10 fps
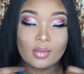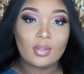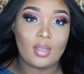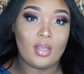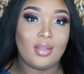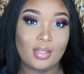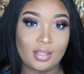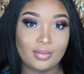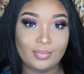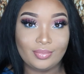palette is
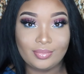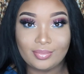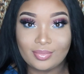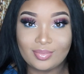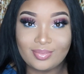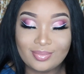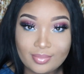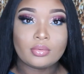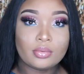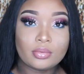bomb, so I'm gonna need y'all to go
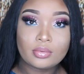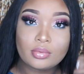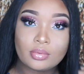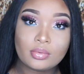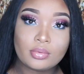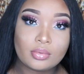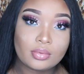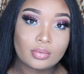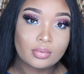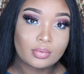get one.
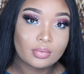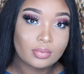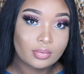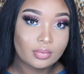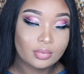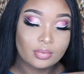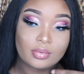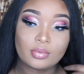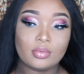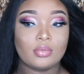Look how cute
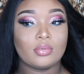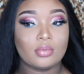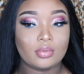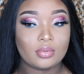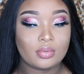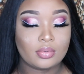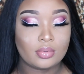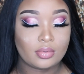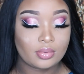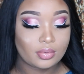this came out.
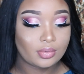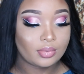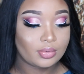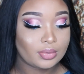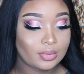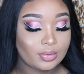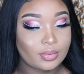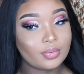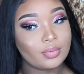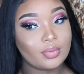Like,
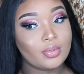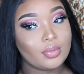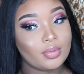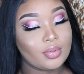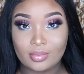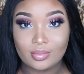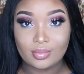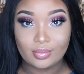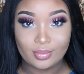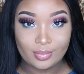yes, work
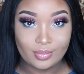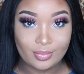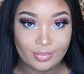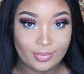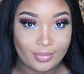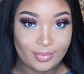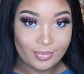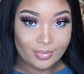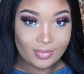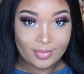it, sis. Make sure
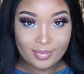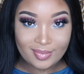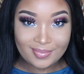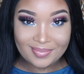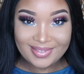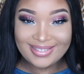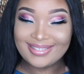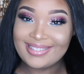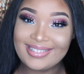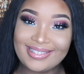that you guys subscribe,
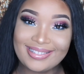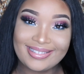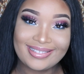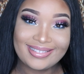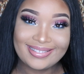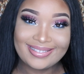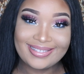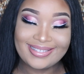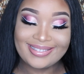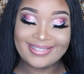and I'll see you guys in the
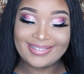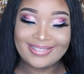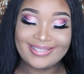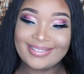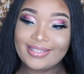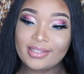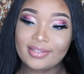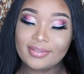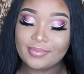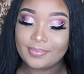next video.
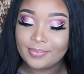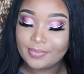Bye.